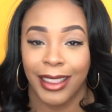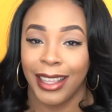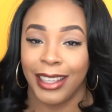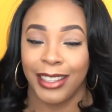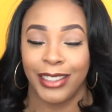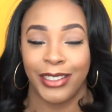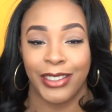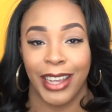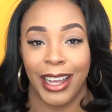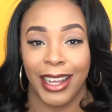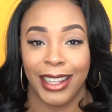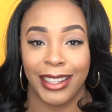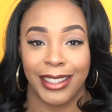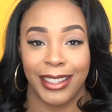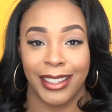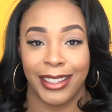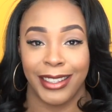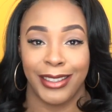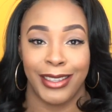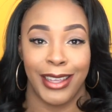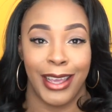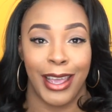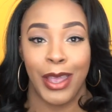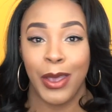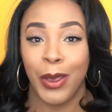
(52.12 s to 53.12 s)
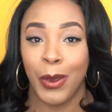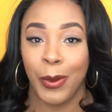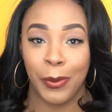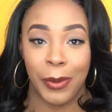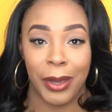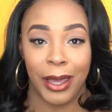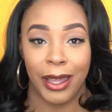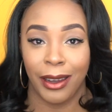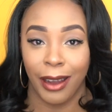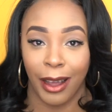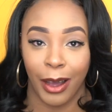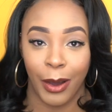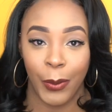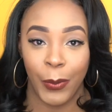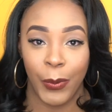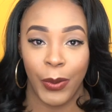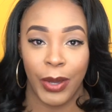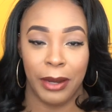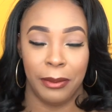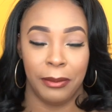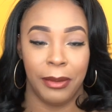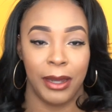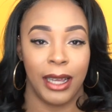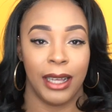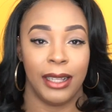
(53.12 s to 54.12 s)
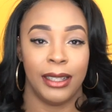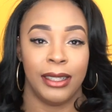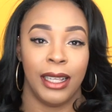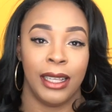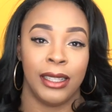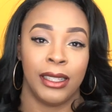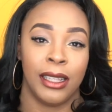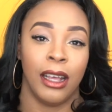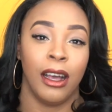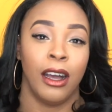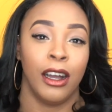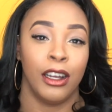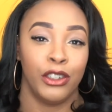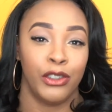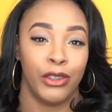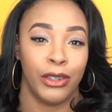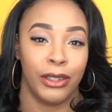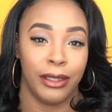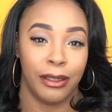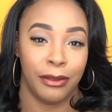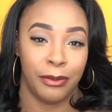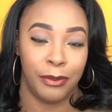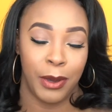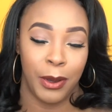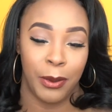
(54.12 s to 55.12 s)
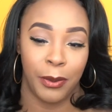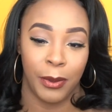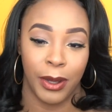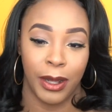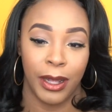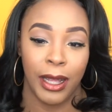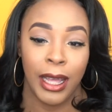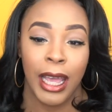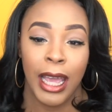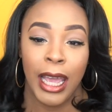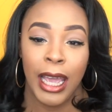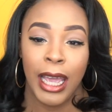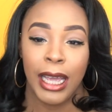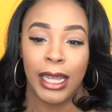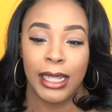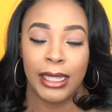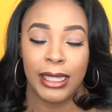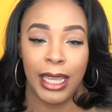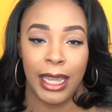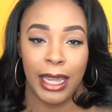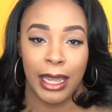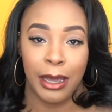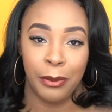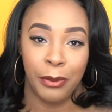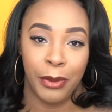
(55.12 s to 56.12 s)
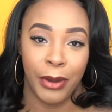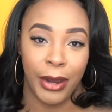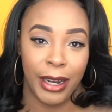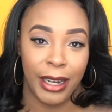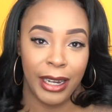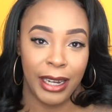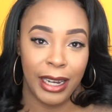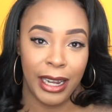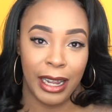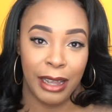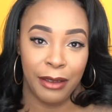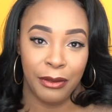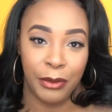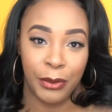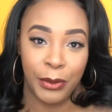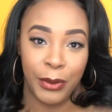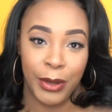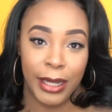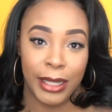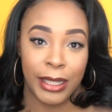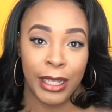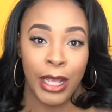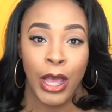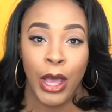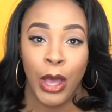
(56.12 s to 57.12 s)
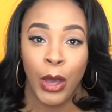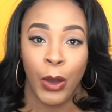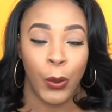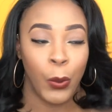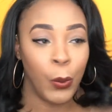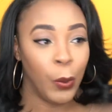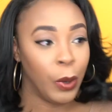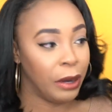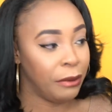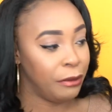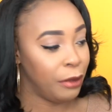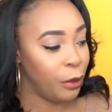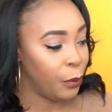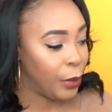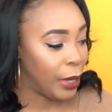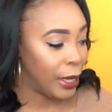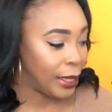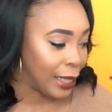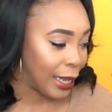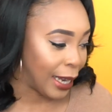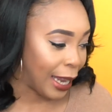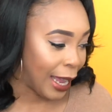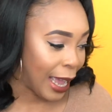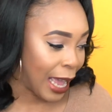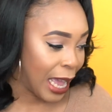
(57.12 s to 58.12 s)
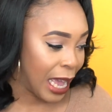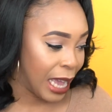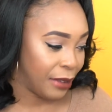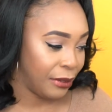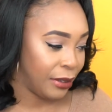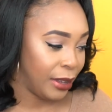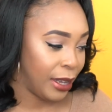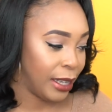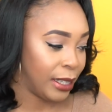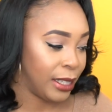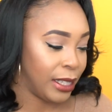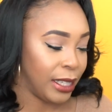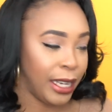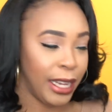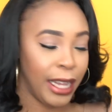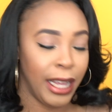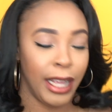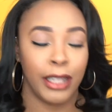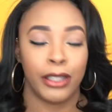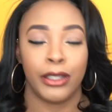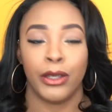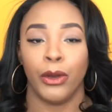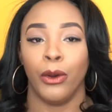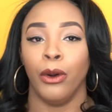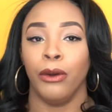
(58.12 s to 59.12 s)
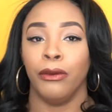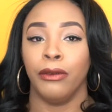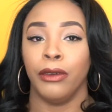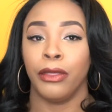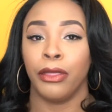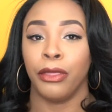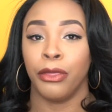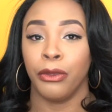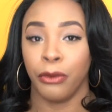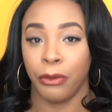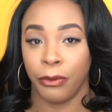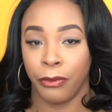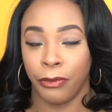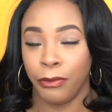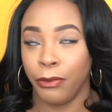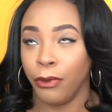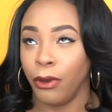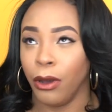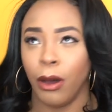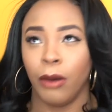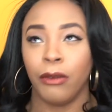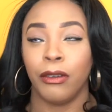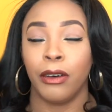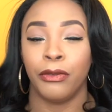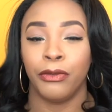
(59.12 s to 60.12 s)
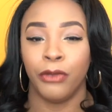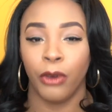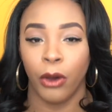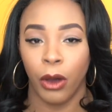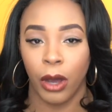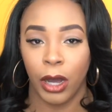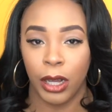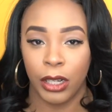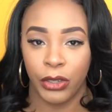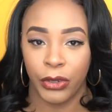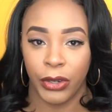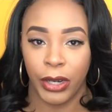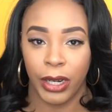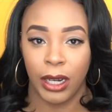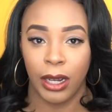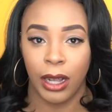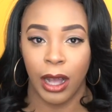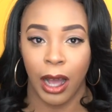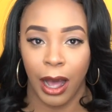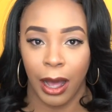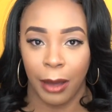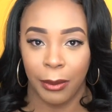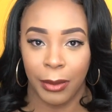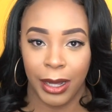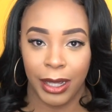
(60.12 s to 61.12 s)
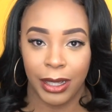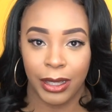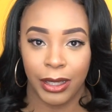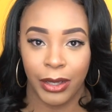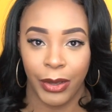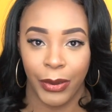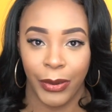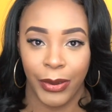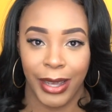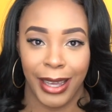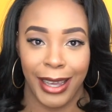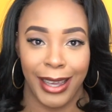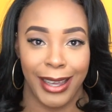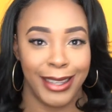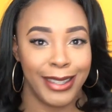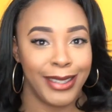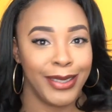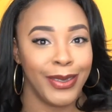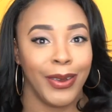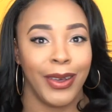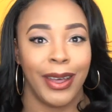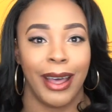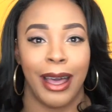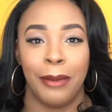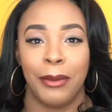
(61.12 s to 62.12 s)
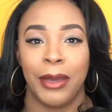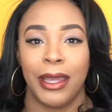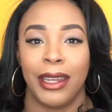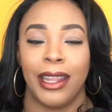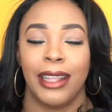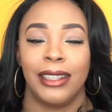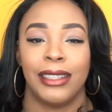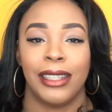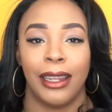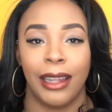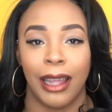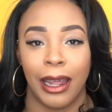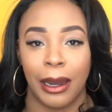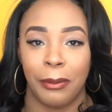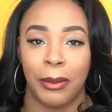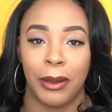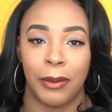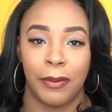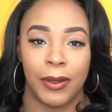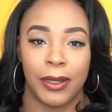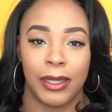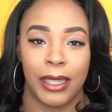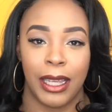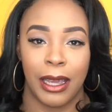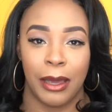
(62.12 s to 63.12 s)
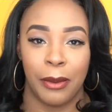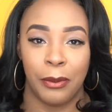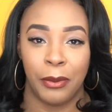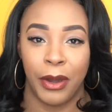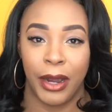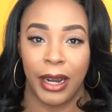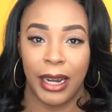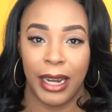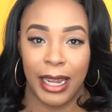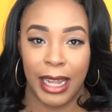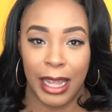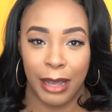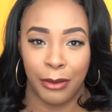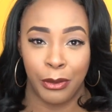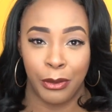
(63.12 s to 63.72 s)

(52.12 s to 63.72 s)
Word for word: there's chances that you may not win because there's hundreds of people taking part in the giveaways. One of the wigs that I have here today is over over 400 comments, okay? So, I mean, there's a lot of people taking part in